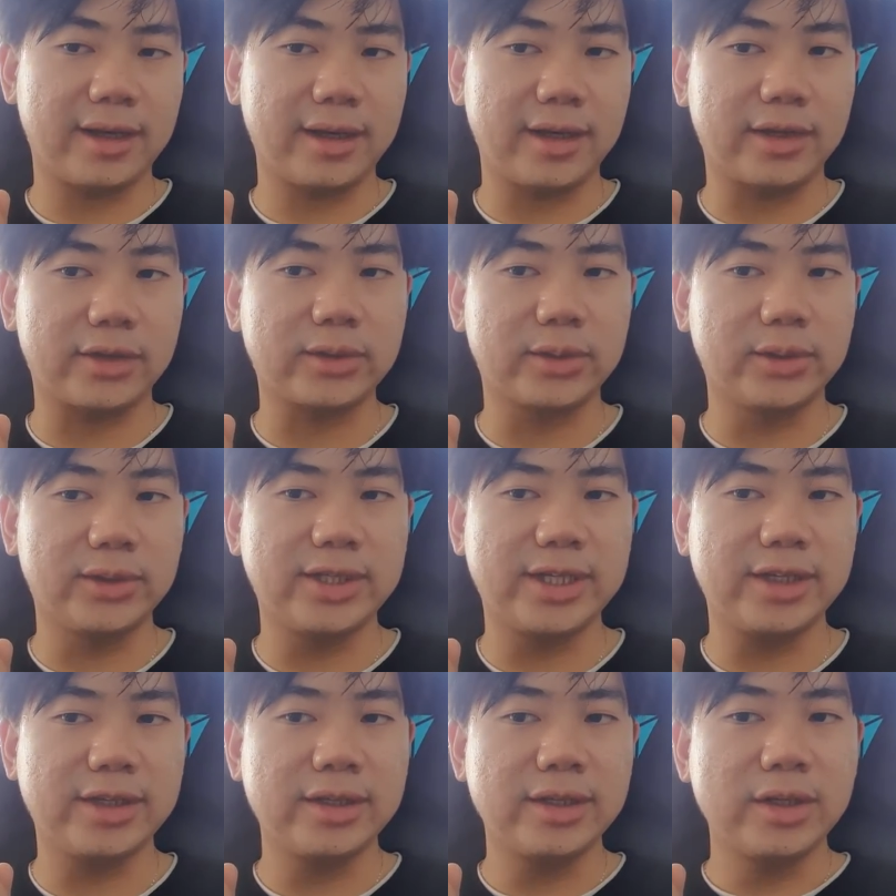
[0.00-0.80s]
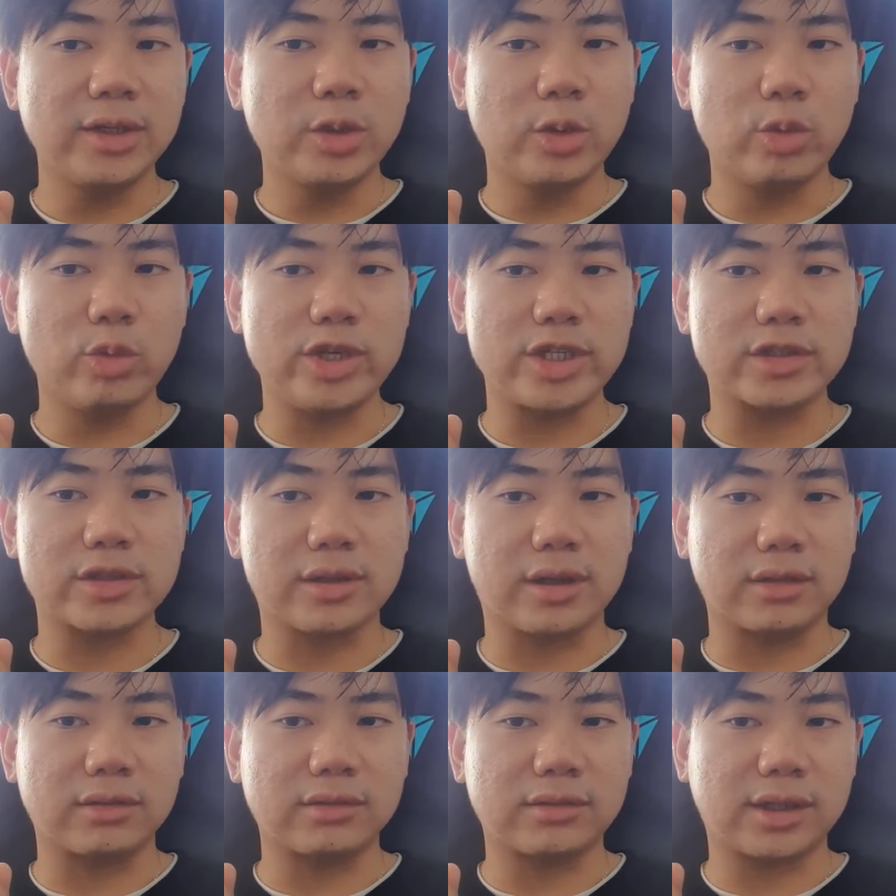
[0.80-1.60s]
including which
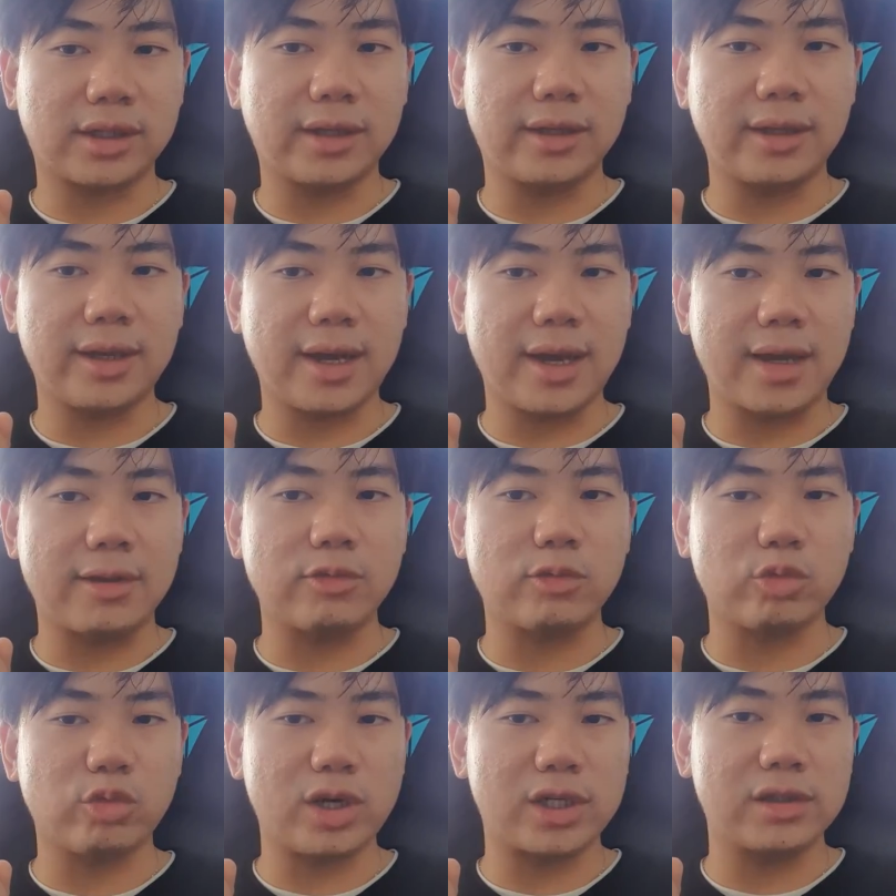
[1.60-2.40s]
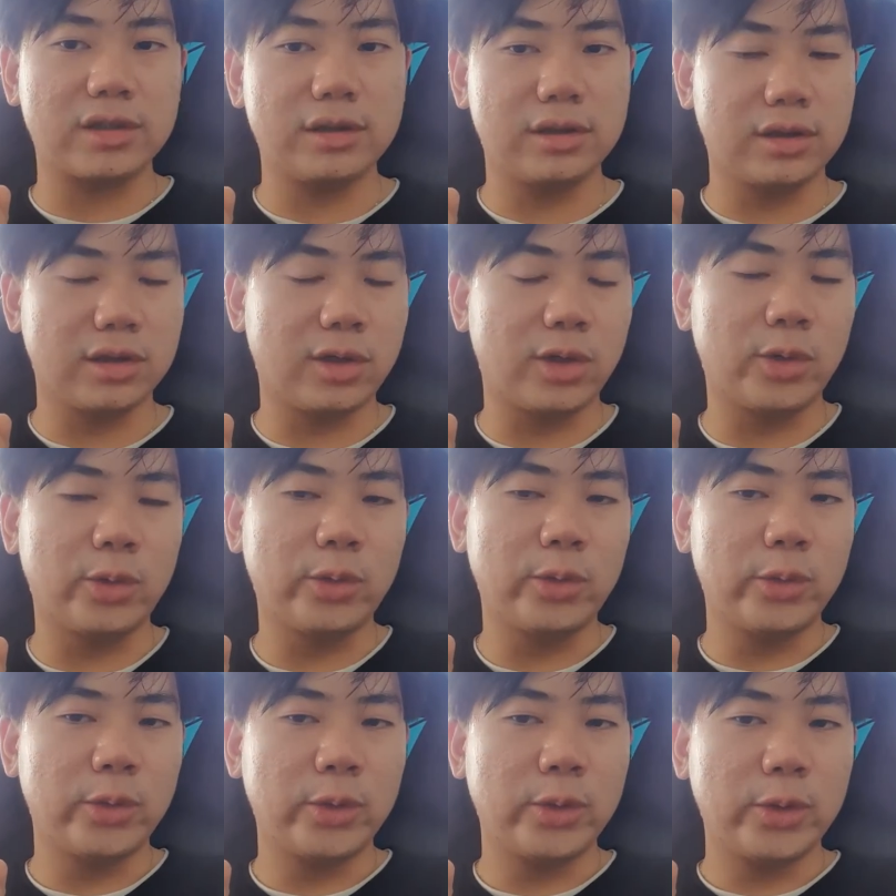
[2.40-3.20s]
country and what law
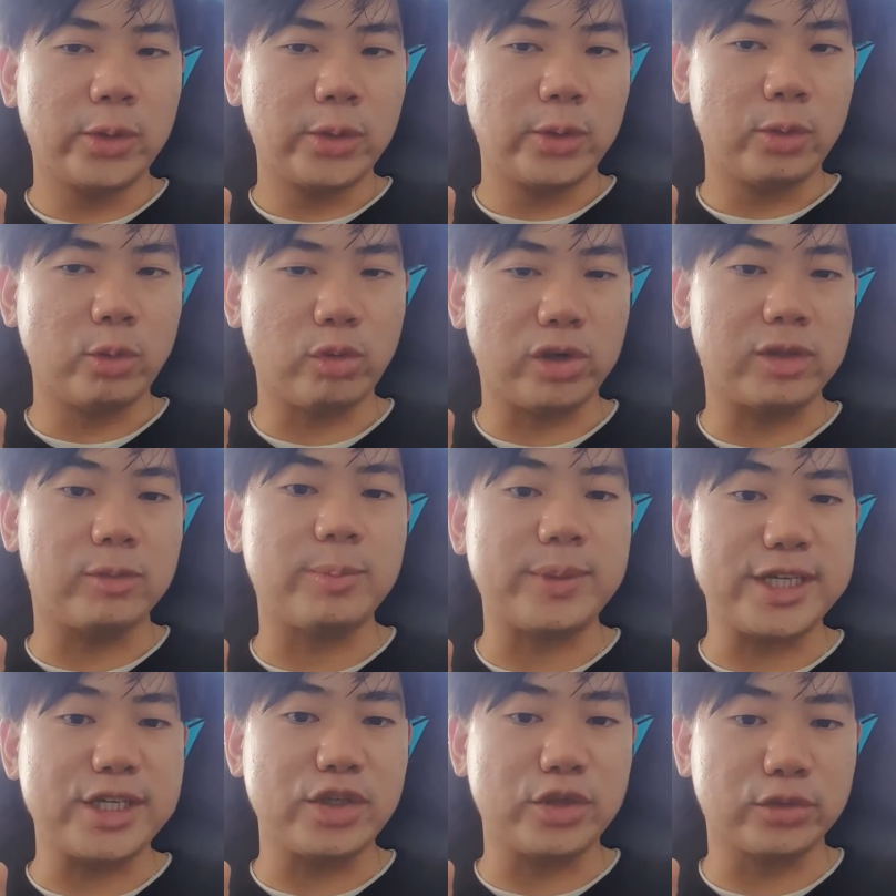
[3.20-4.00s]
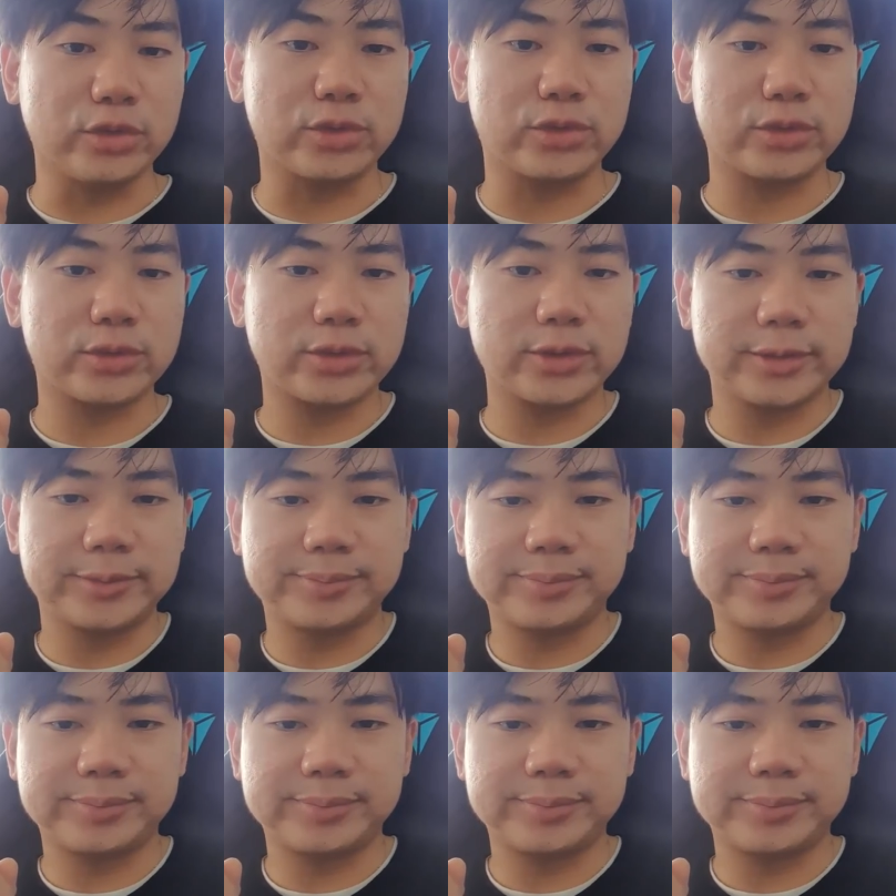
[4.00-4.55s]
will be used.